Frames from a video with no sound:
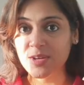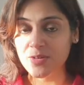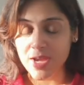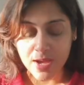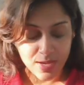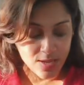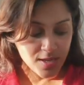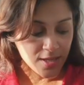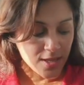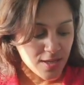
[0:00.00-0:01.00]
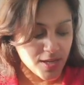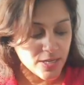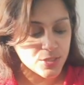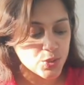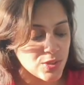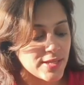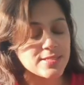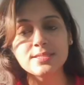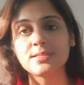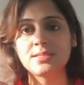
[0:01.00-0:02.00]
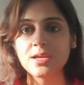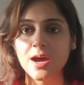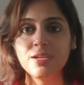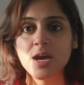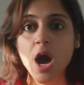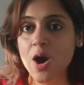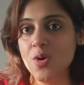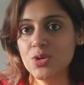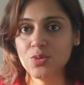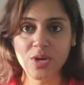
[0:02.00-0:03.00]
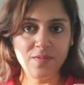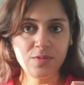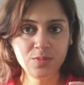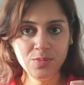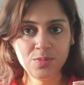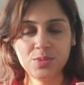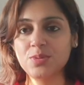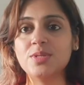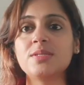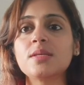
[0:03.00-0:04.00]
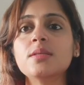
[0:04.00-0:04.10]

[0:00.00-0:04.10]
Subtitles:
Yeah, right. So let's start how you have to do this.